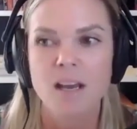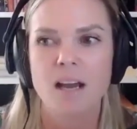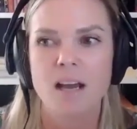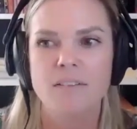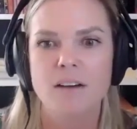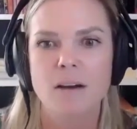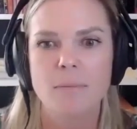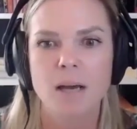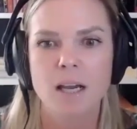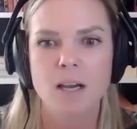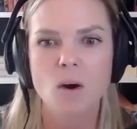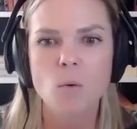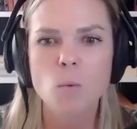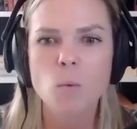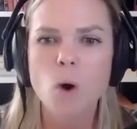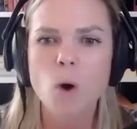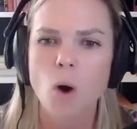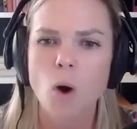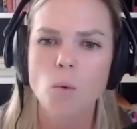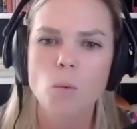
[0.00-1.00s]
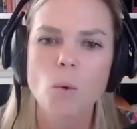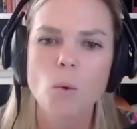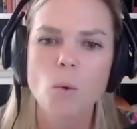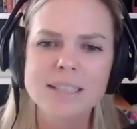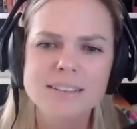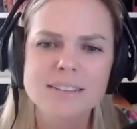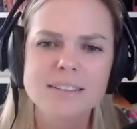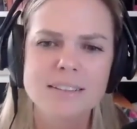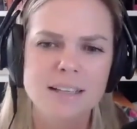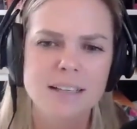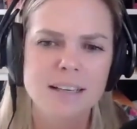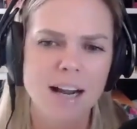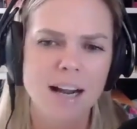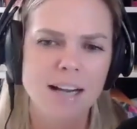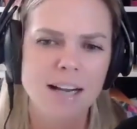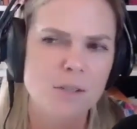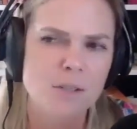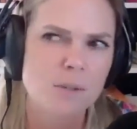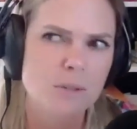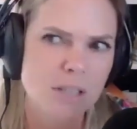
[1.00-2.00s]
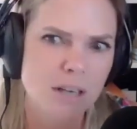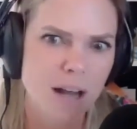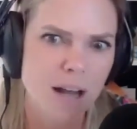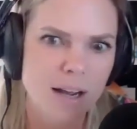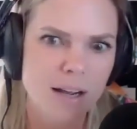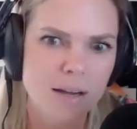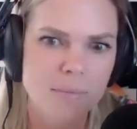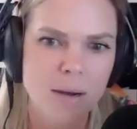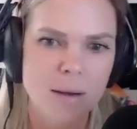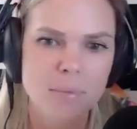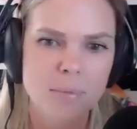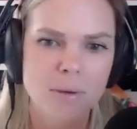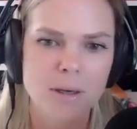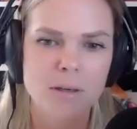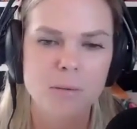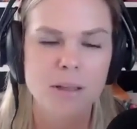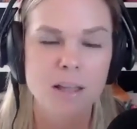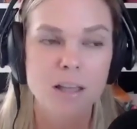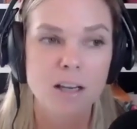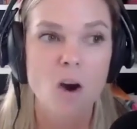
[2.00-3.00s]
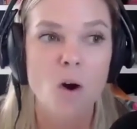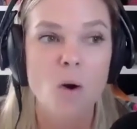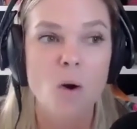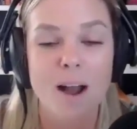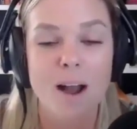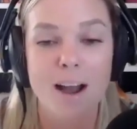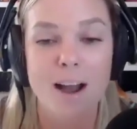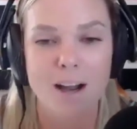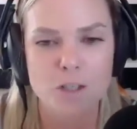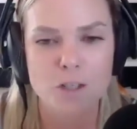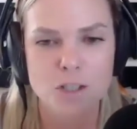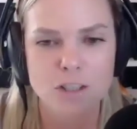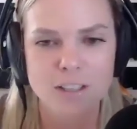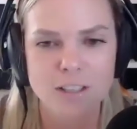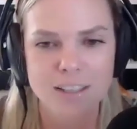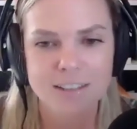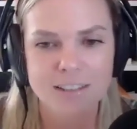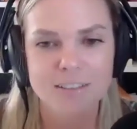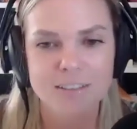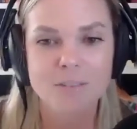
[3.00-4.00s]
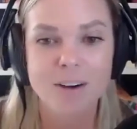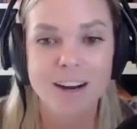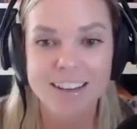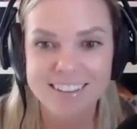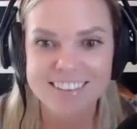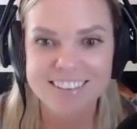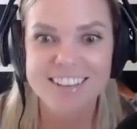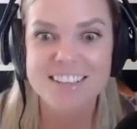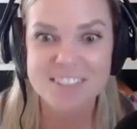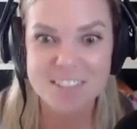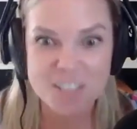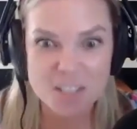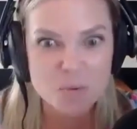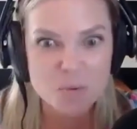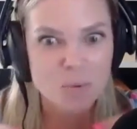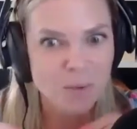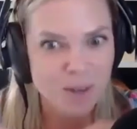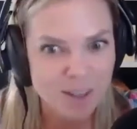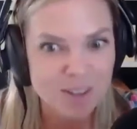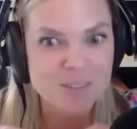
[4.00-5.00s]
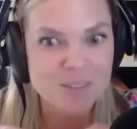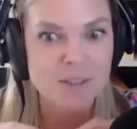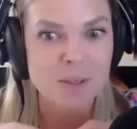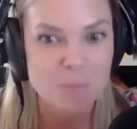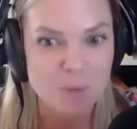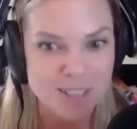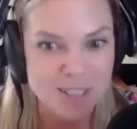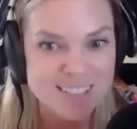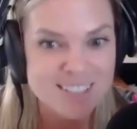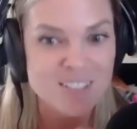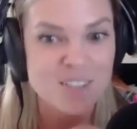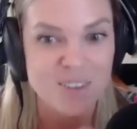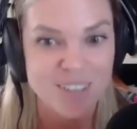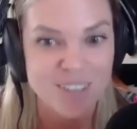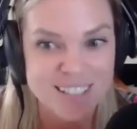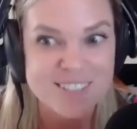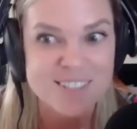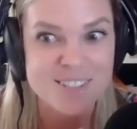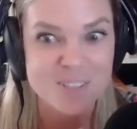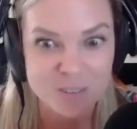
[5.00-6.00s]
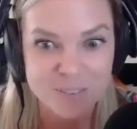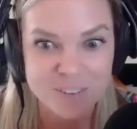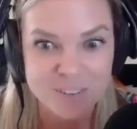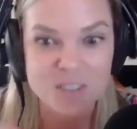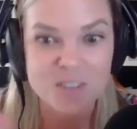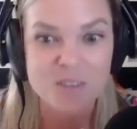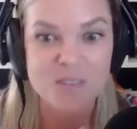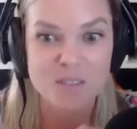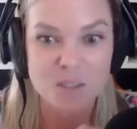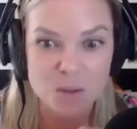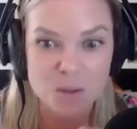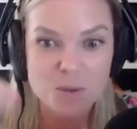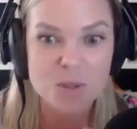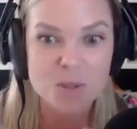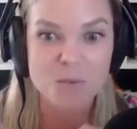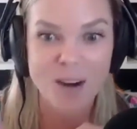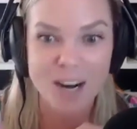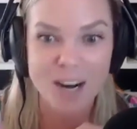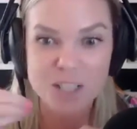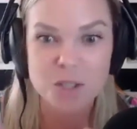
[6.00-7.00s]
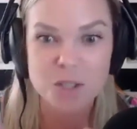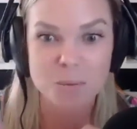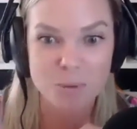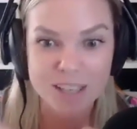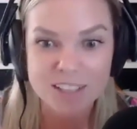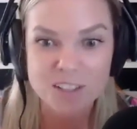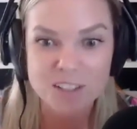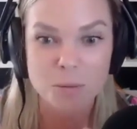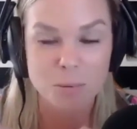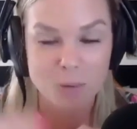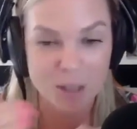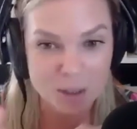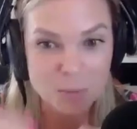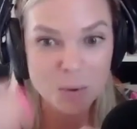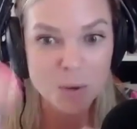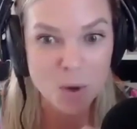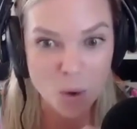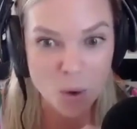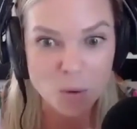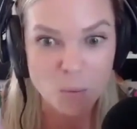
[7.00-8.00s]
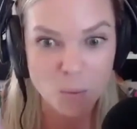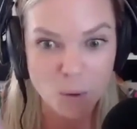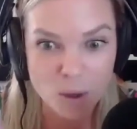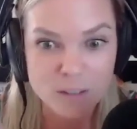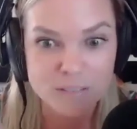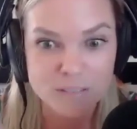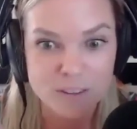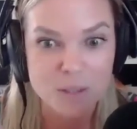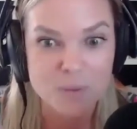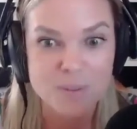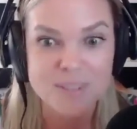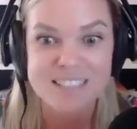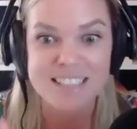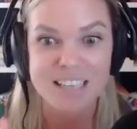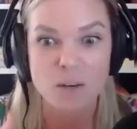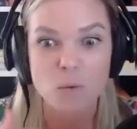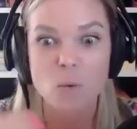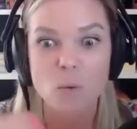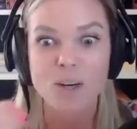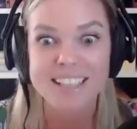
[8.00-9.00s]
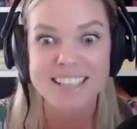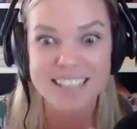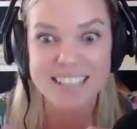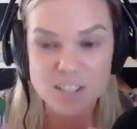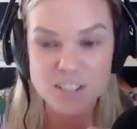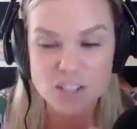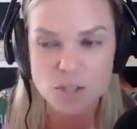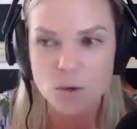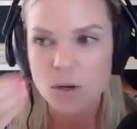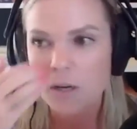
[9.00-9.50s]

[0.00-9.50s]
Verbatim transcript: If I'm like, whoa, what did I do today? And my brain will be like, oh, actually, right? This is where your brain's a great servant. If you direct your brain, your brain will go to work for you instead of work against you.